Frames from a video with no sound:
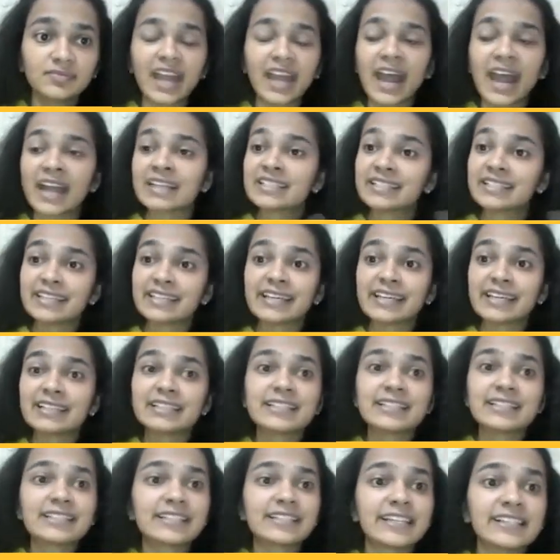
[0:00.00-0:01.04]
And
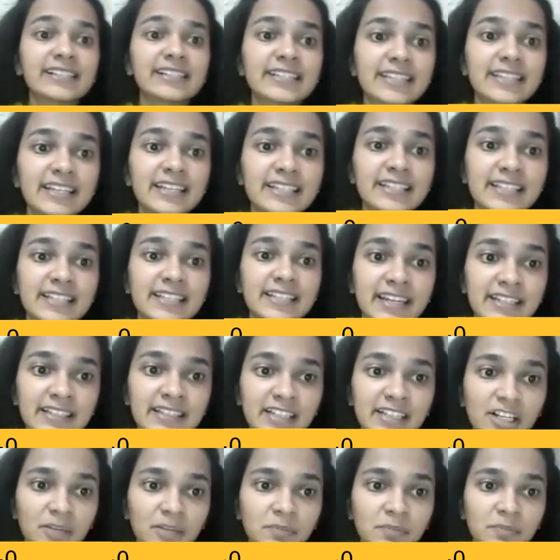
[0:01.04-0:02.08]
sales is an
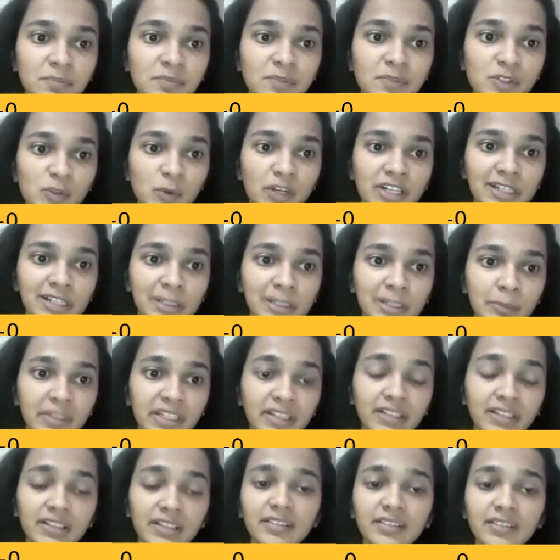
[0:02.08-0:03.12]
income, so it will
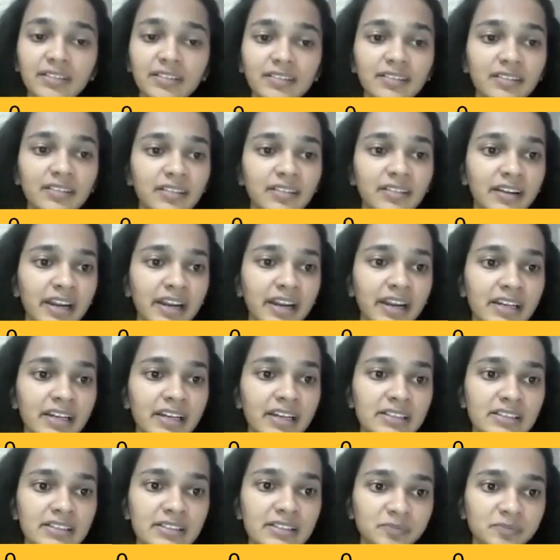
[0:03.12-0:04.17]
be
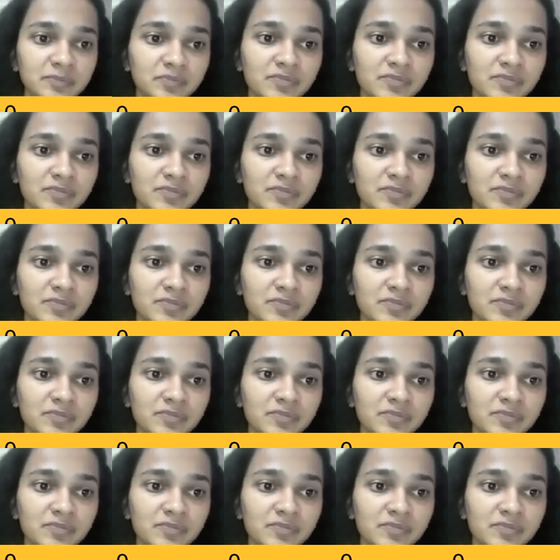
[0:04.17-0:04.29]
credited.